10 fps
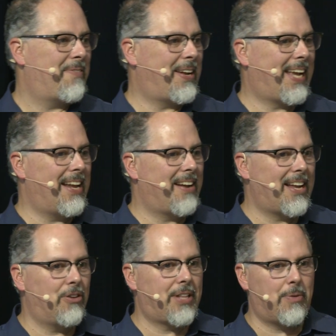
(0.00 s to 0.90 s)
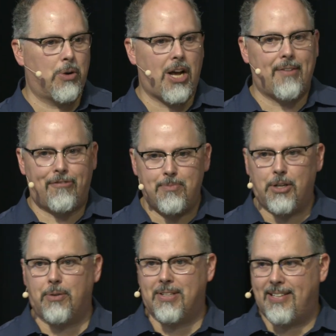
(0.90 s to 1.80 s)
And again, I know that we're not
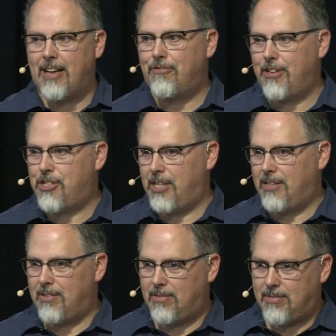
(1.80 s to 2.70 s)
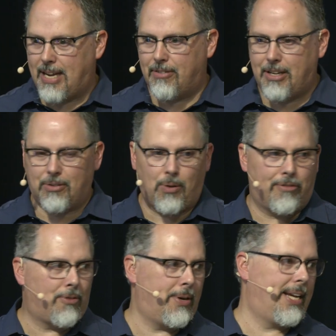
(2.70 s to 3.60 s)
familiar with net fishing down here in
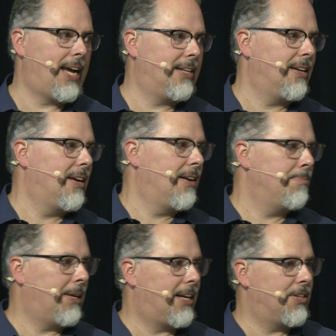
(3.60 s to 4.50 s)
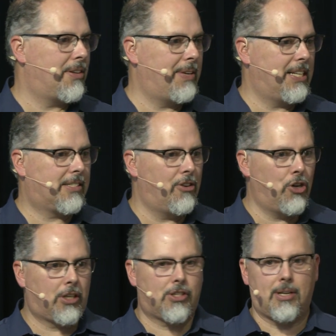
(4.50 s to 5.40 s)
lower 48 because, I mean, it's
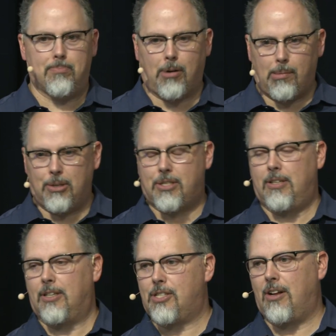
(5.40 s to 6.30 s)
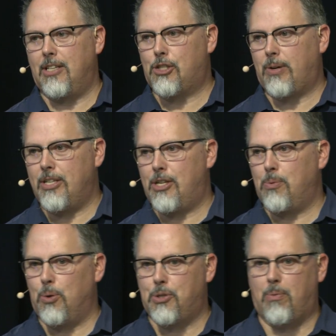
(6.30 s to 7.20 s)
hooks and barbless hooks and all these crazy
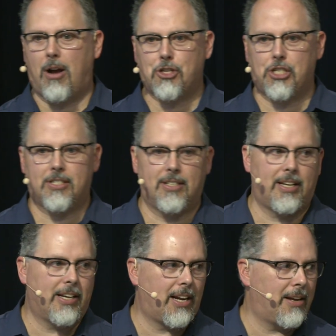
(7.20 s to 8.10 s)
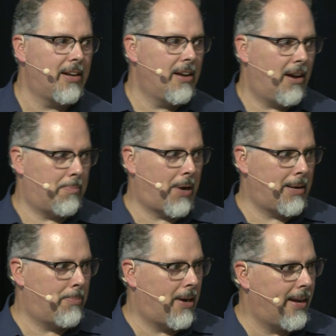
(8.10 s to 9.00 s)
rules in Washington that you got to
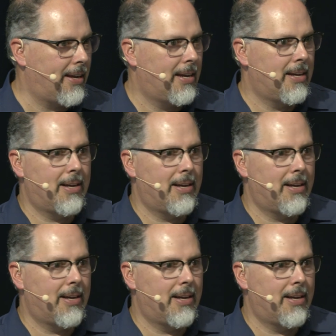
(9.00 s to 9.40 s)
abide by.